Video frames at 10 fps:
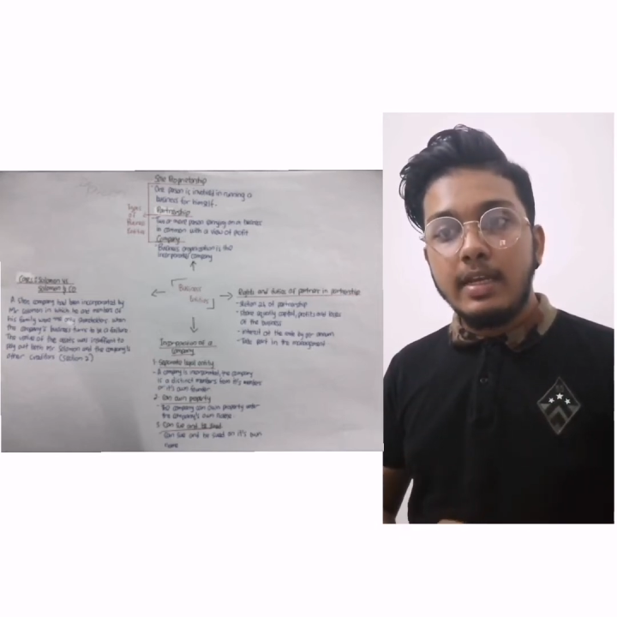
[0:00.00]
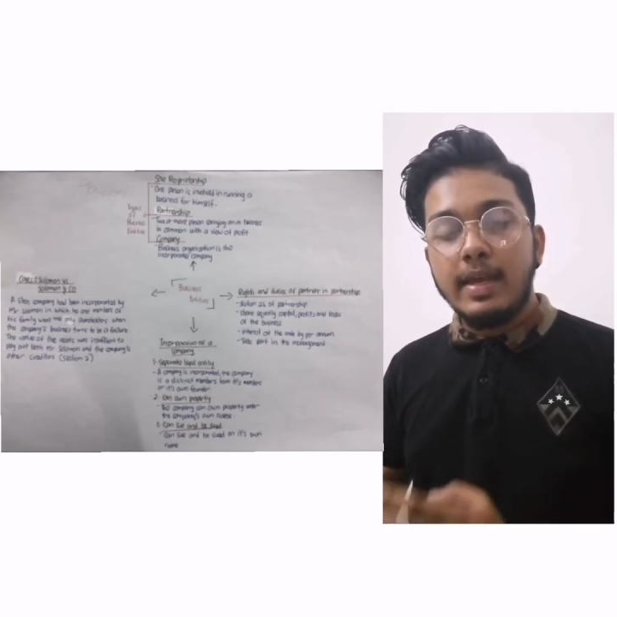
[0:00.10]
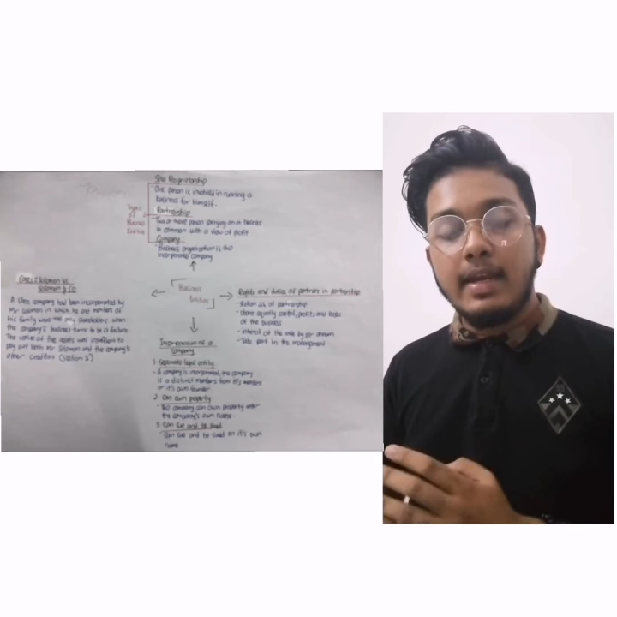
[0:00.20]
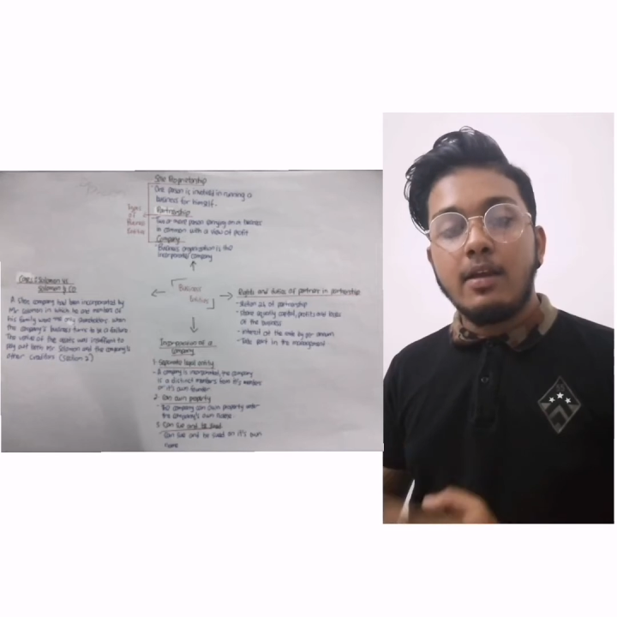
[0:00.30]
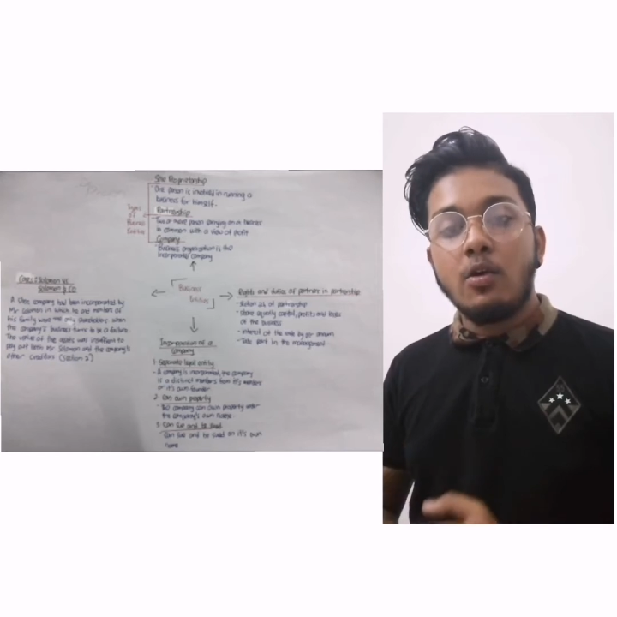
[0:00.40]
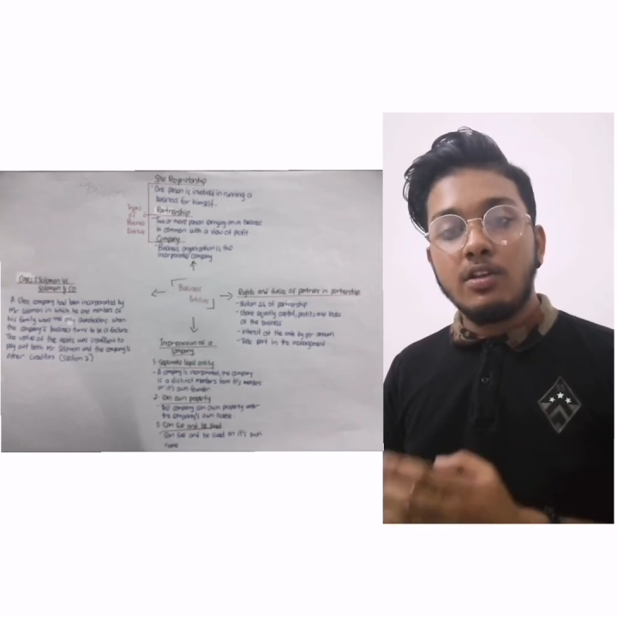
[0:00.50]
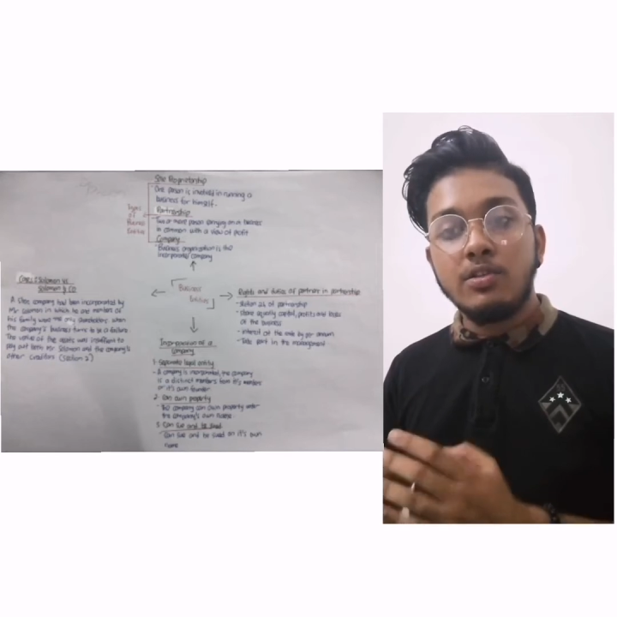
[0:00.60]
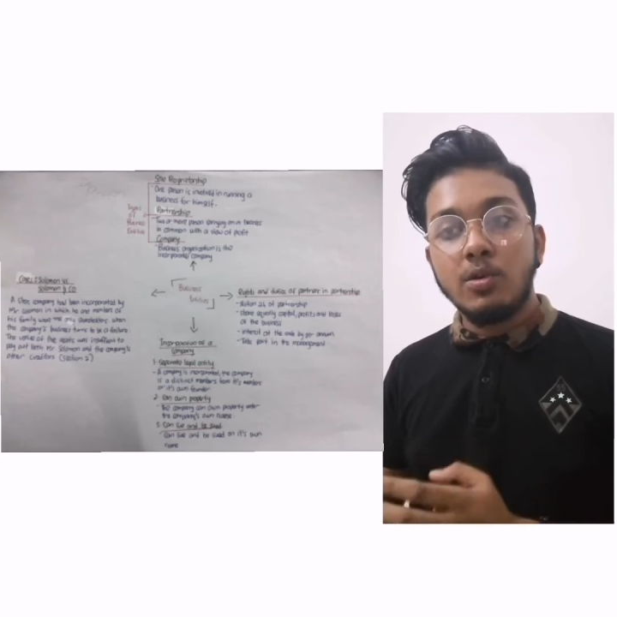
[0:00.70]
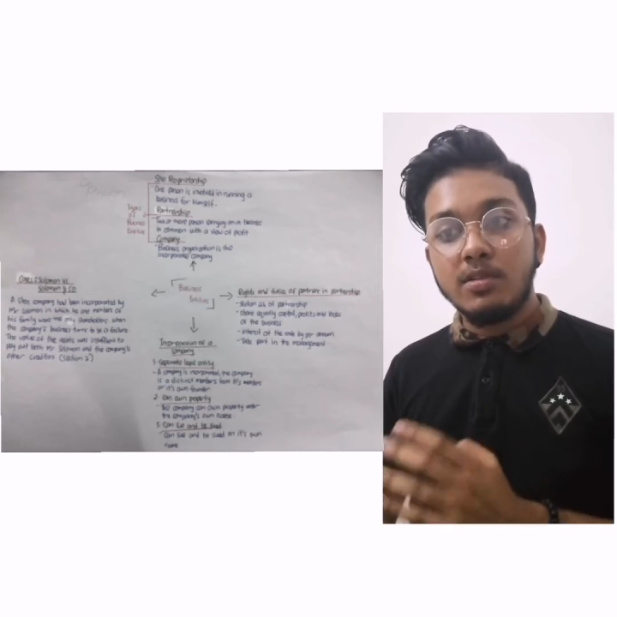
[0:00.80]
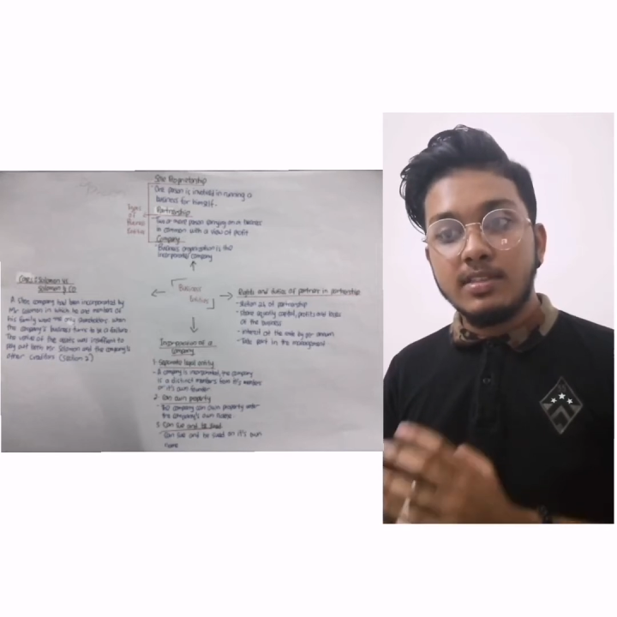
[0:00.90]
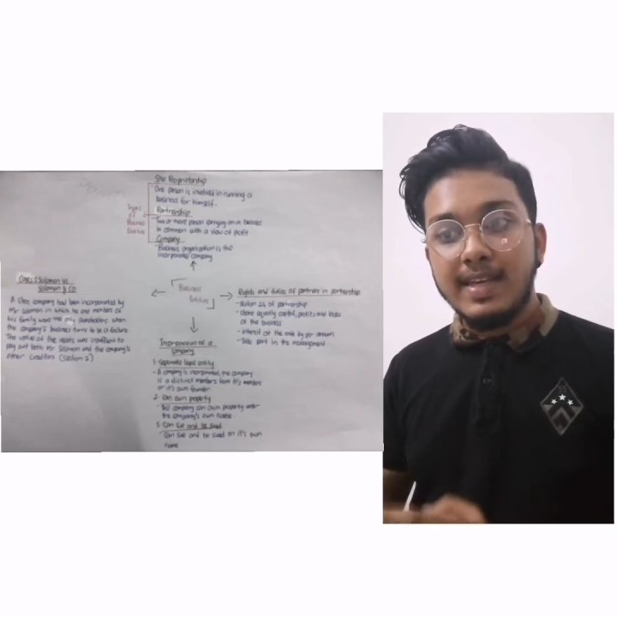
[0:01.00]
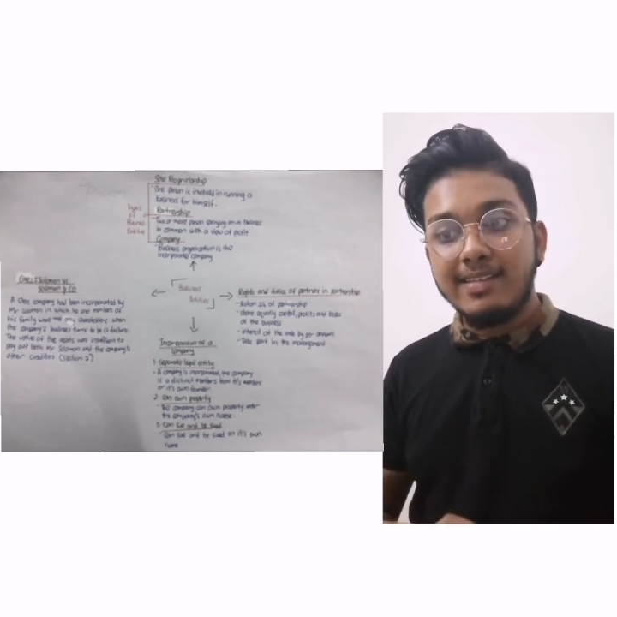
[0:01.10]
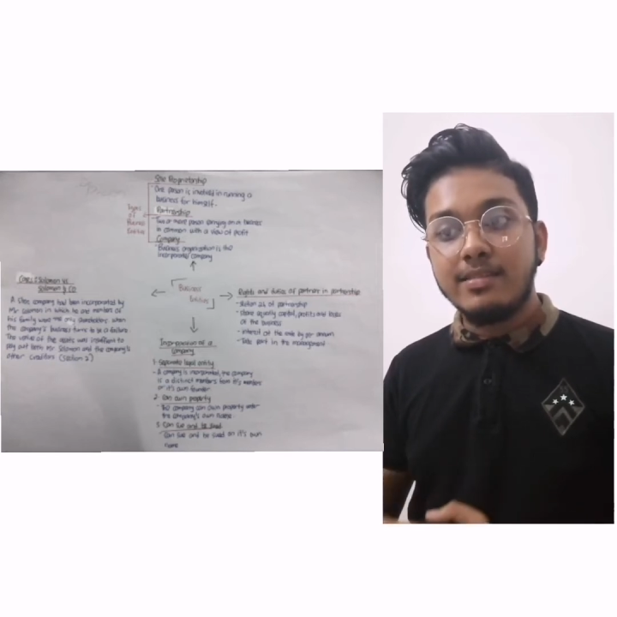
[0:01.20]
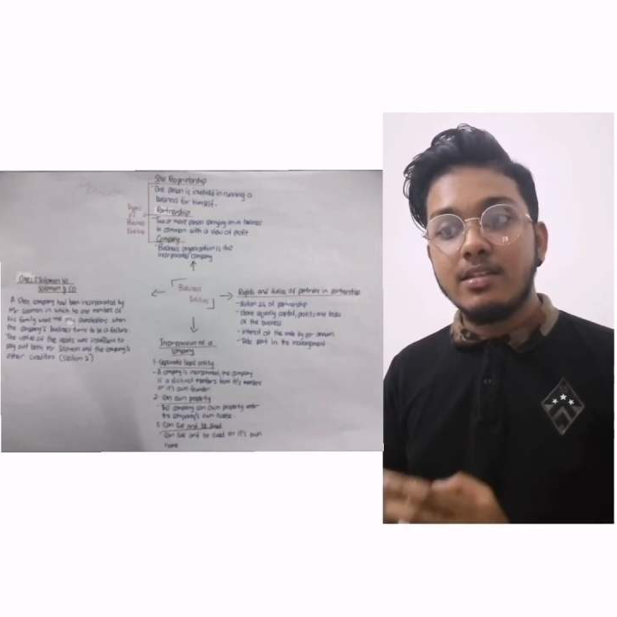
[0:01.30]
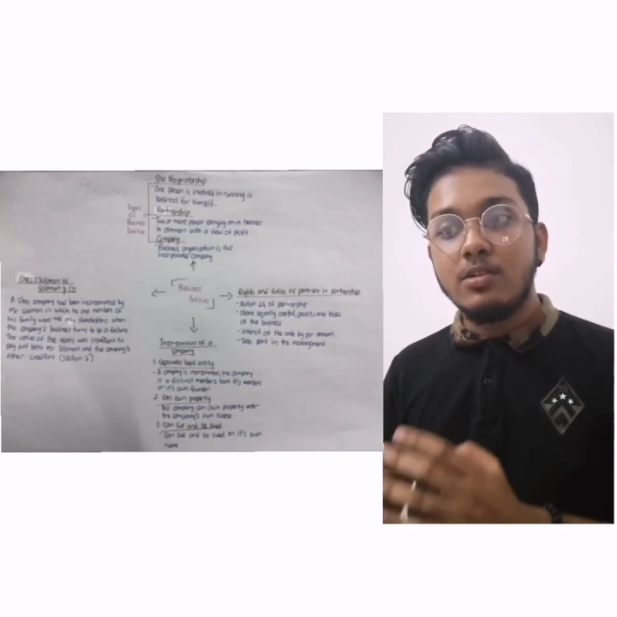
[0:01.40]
and also shares the